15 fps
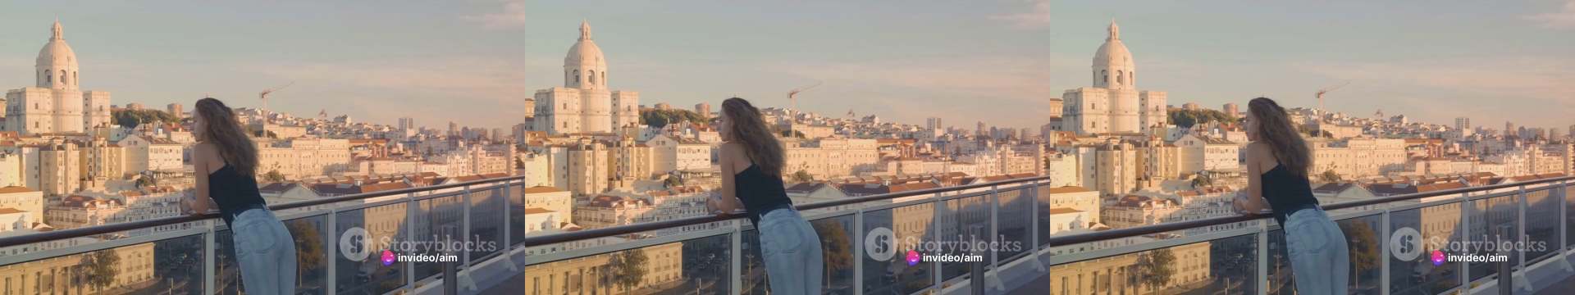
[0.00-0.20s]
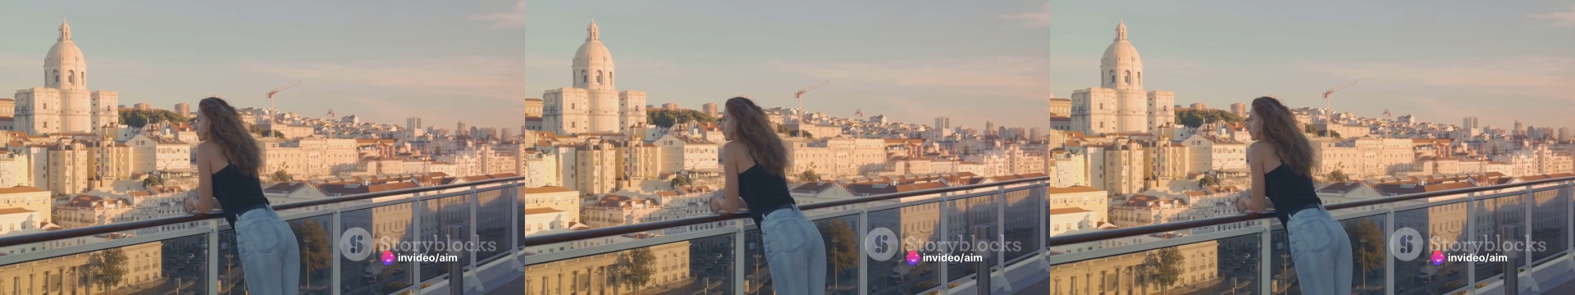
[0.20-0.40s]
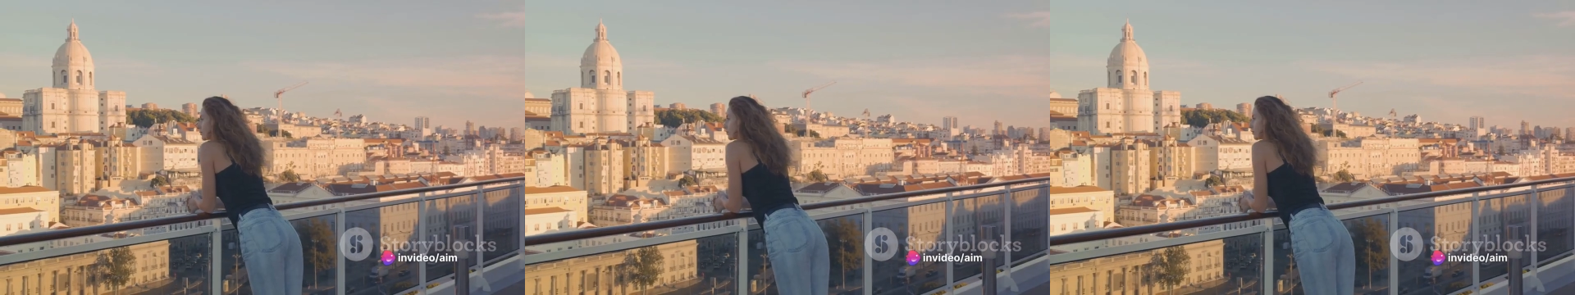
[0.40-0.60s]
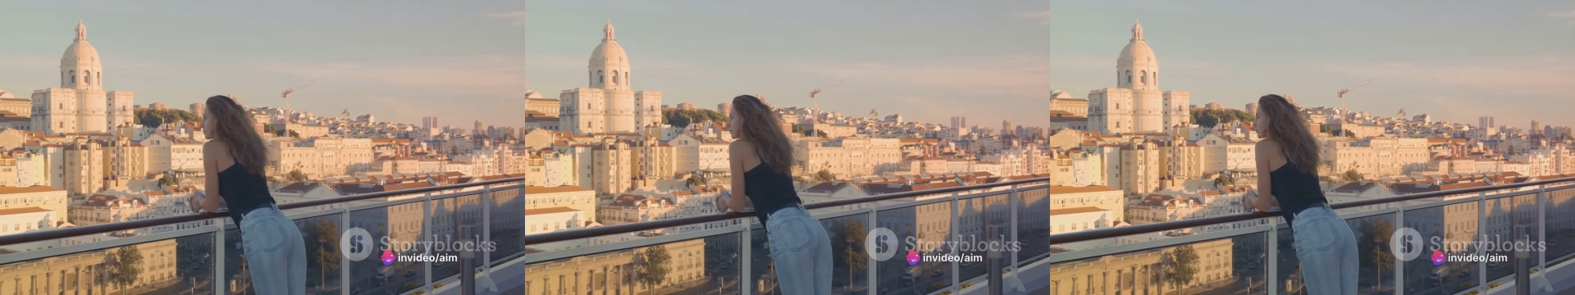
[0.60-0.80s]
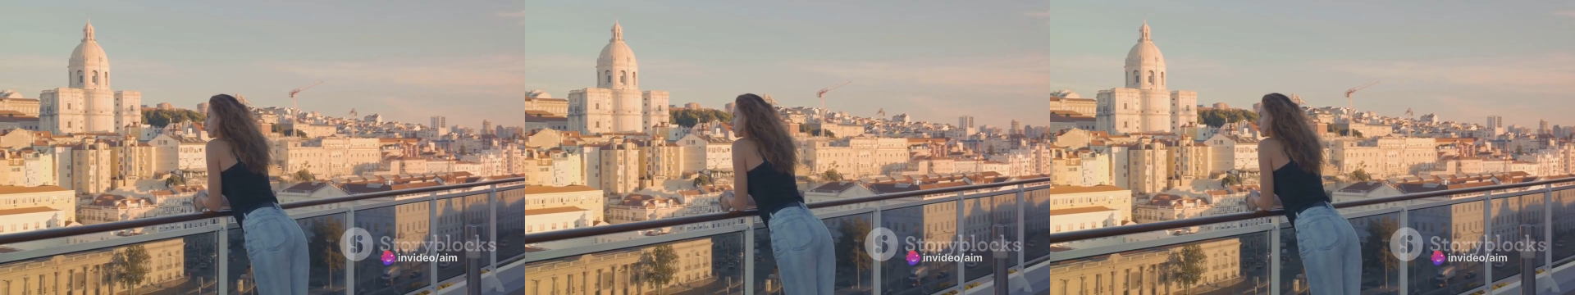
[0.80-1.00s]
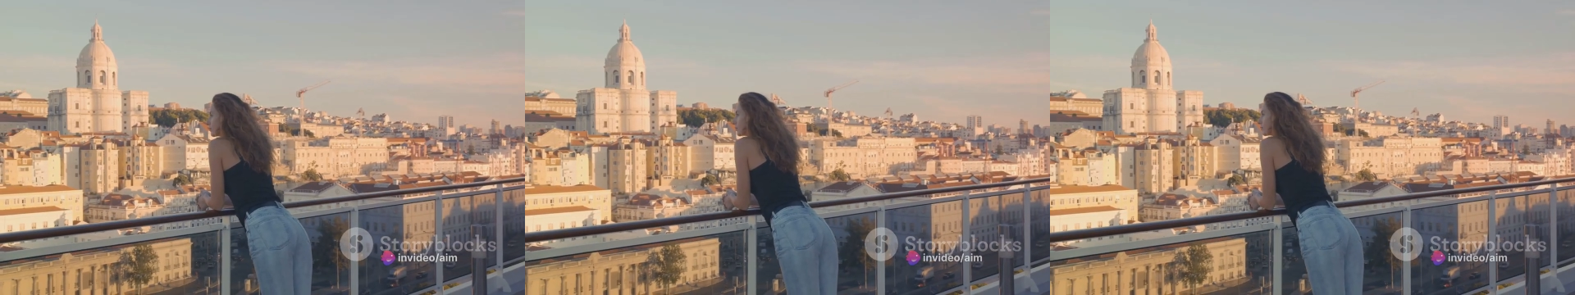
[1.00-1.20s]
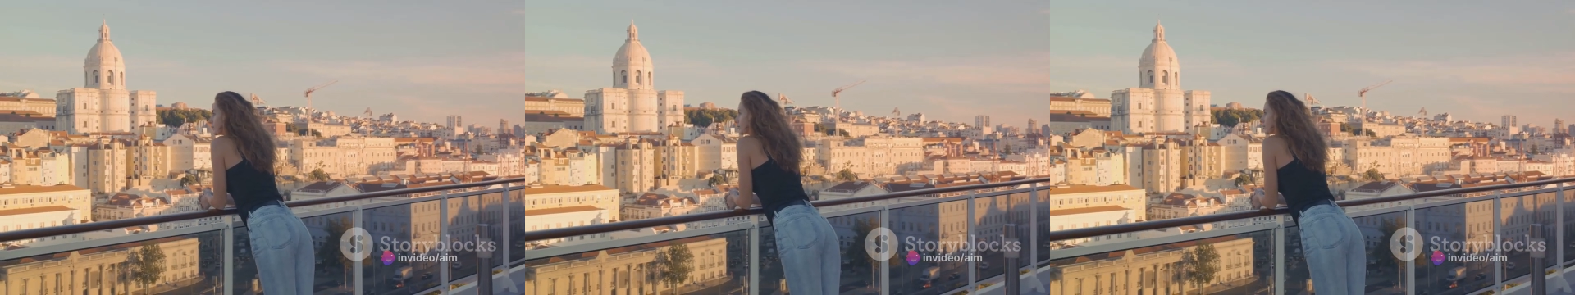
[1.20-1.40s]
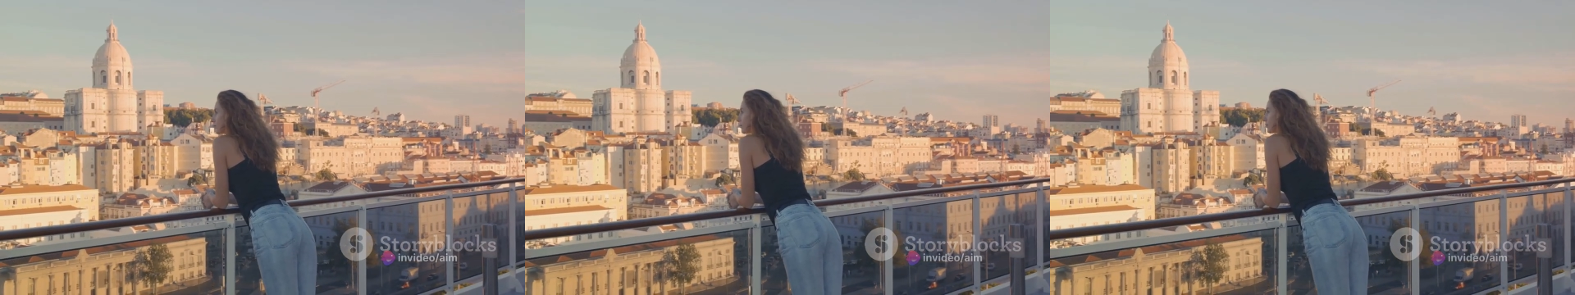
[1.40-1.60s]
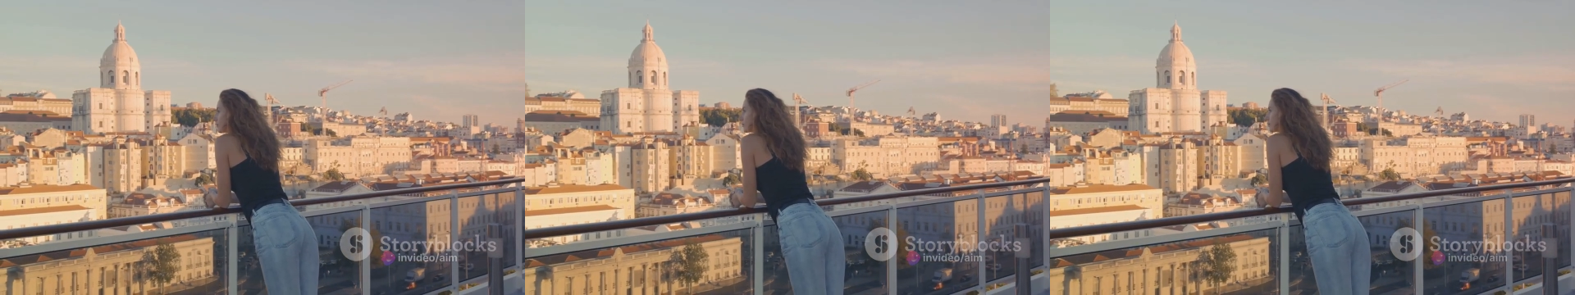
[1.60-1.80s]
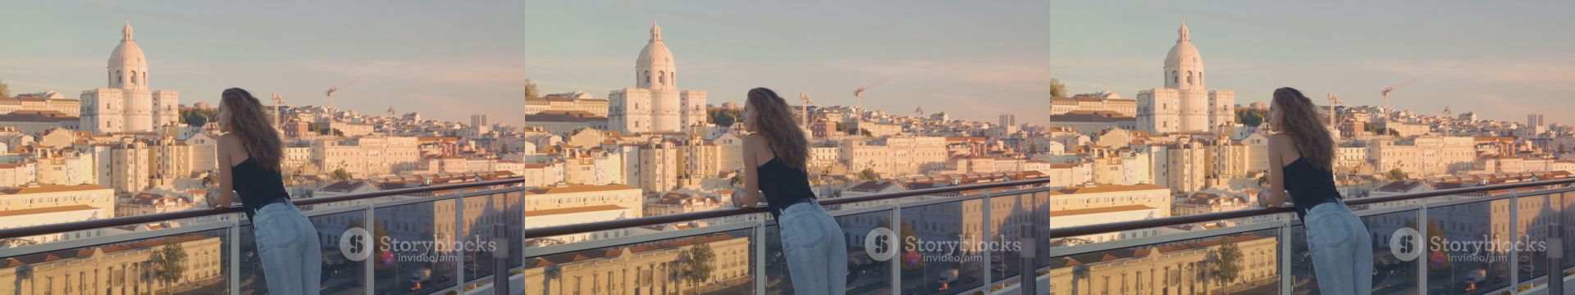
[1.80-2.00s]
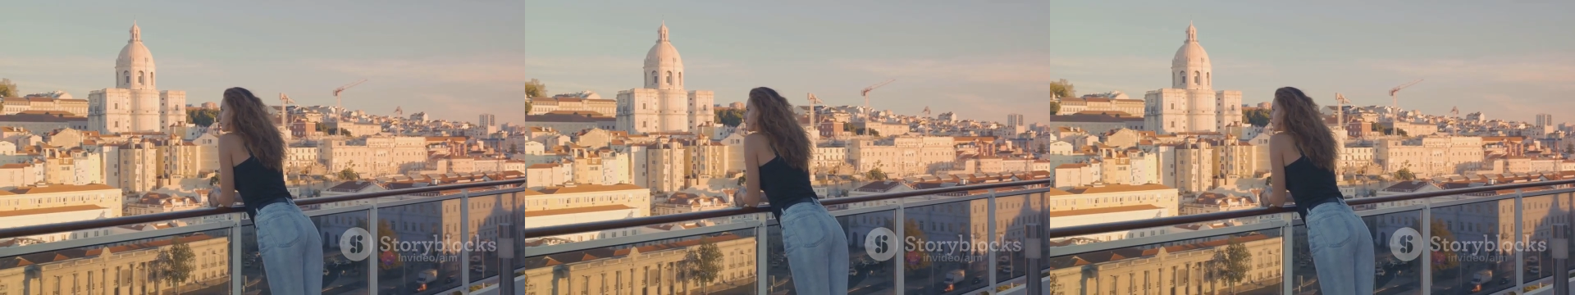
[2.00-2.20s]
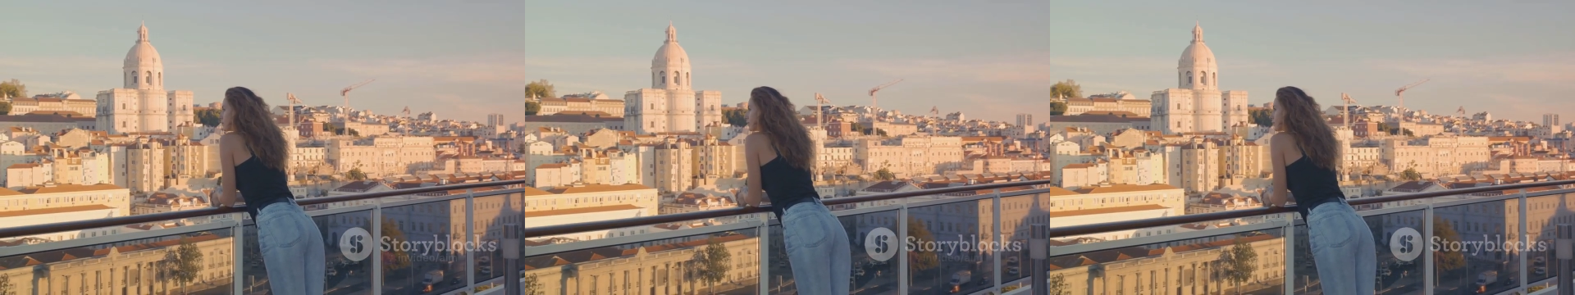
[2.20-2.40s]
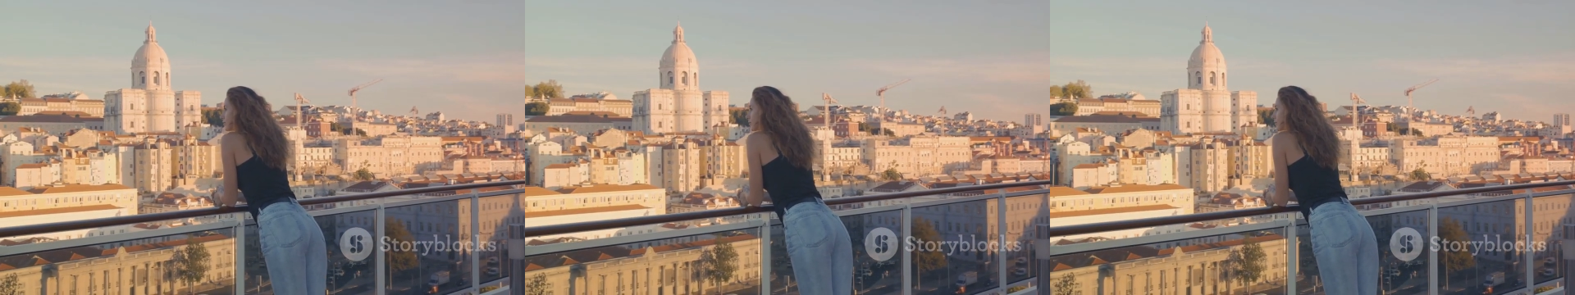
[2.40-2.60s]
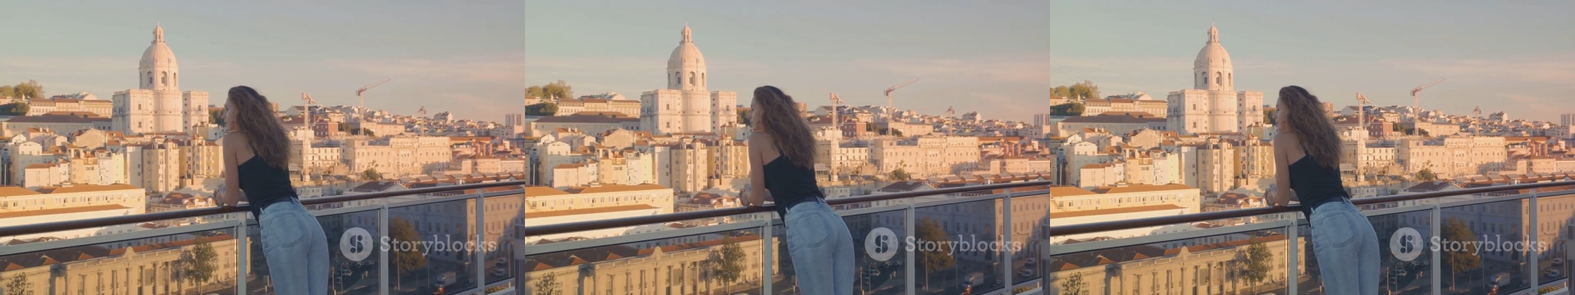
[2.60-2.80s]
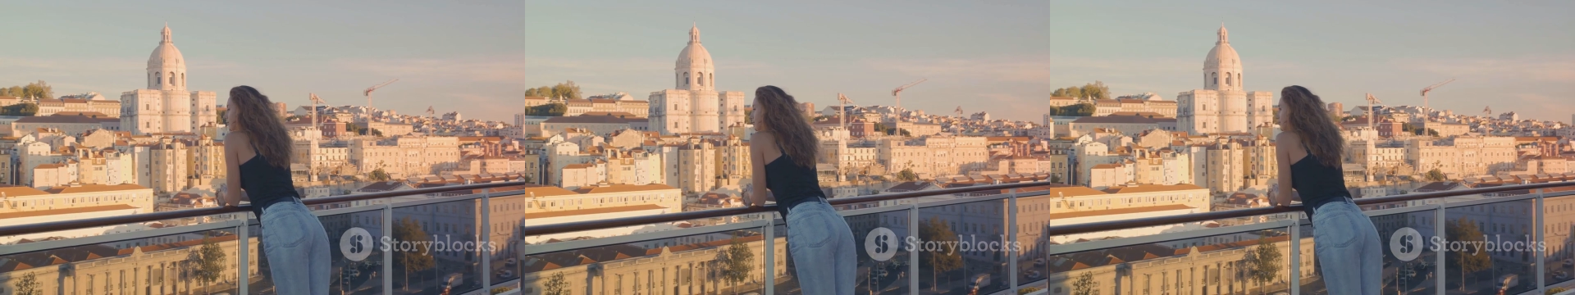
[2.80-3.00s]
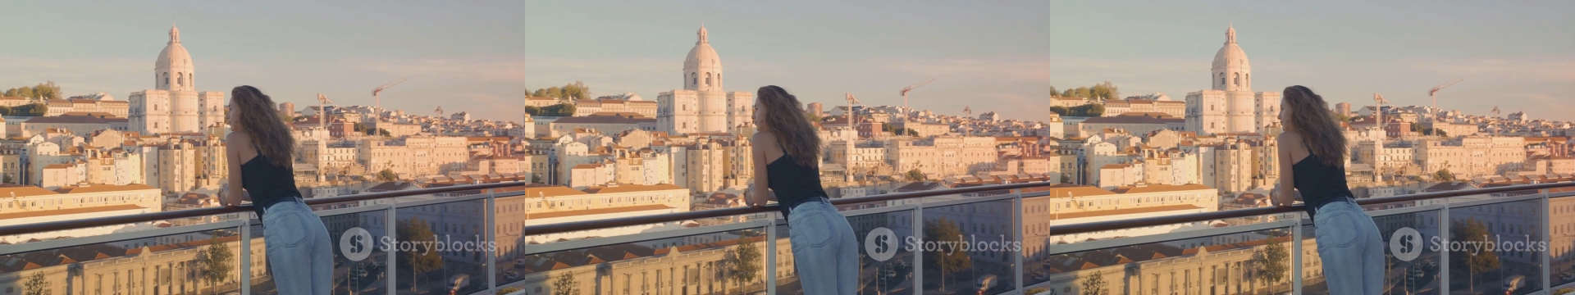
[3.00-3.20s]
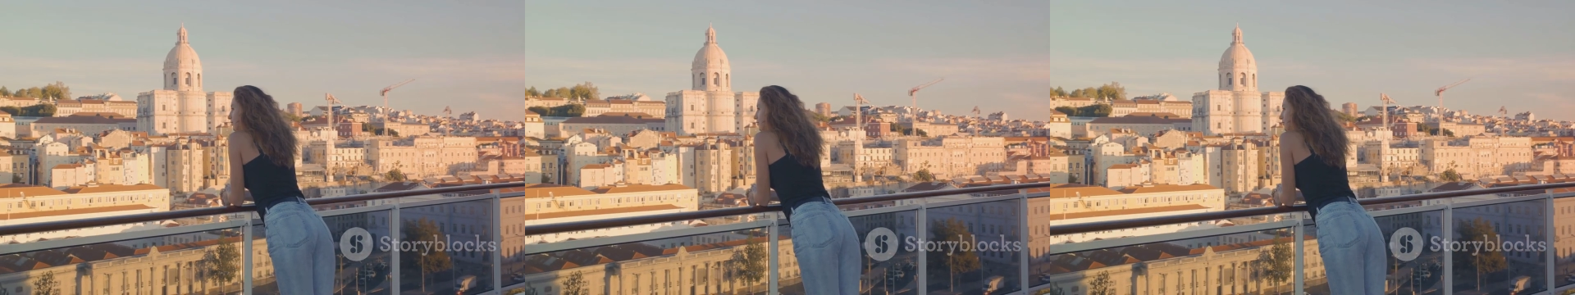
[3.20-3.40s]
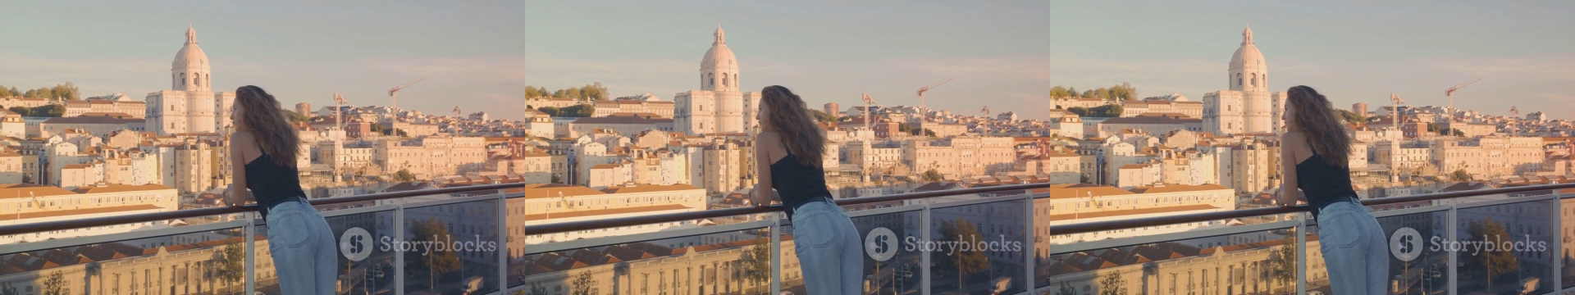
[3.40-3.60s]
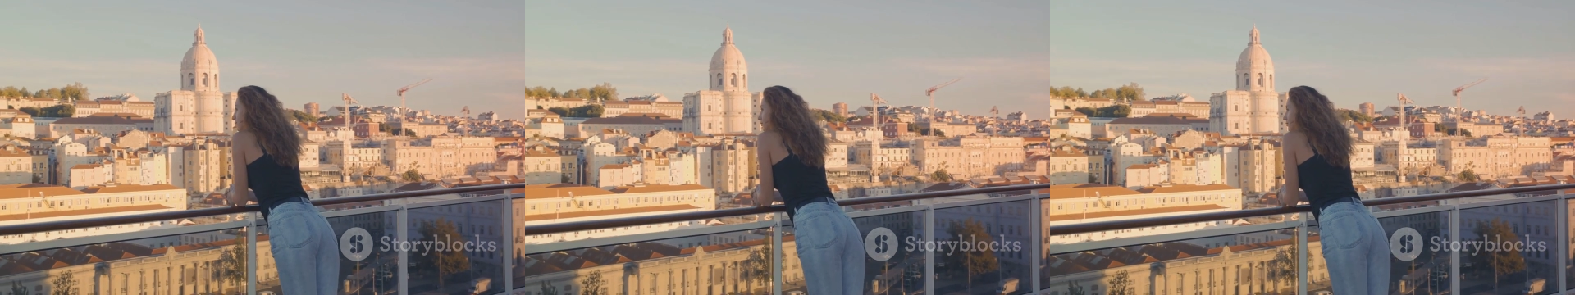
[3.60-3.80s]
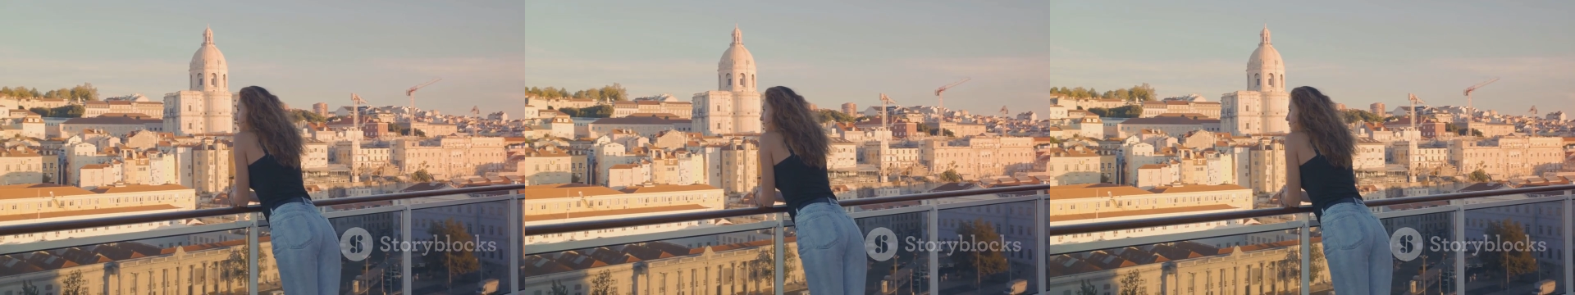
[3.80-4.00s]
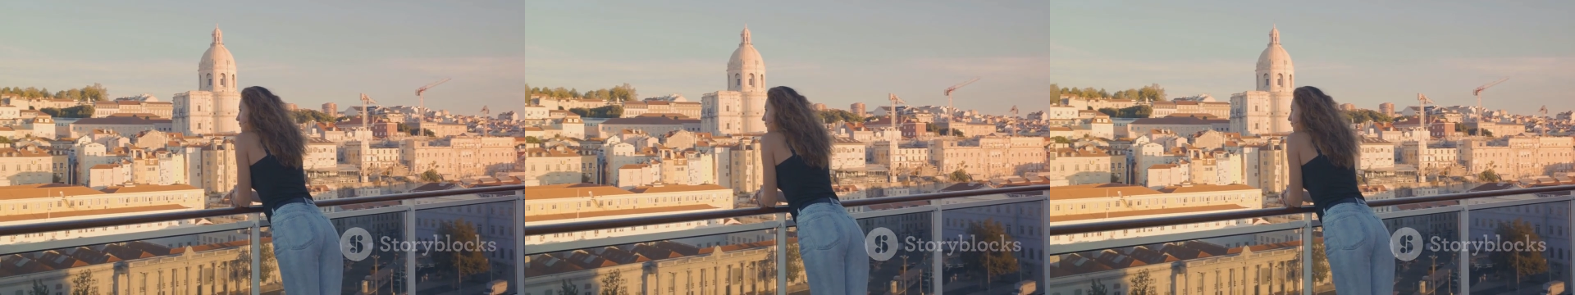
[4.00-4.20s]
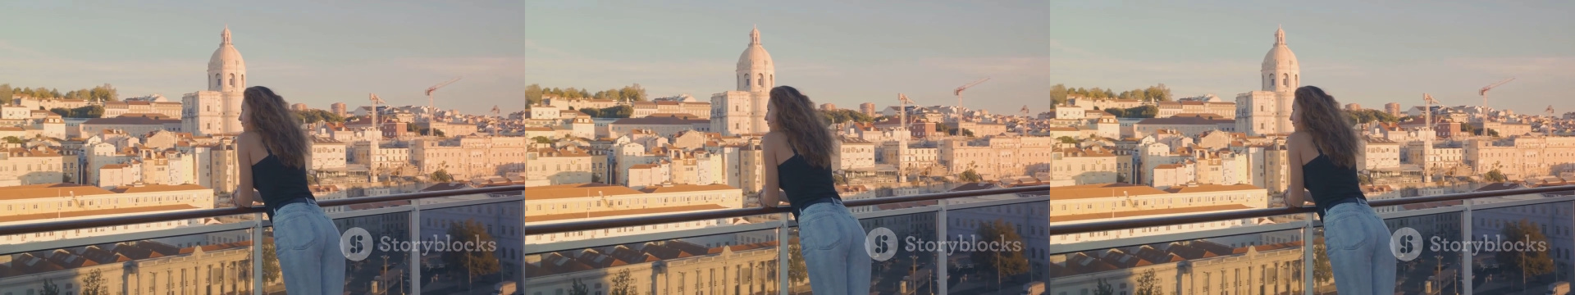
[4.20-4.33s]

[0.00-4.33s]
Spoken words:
No face is visible, so there are no lips to read.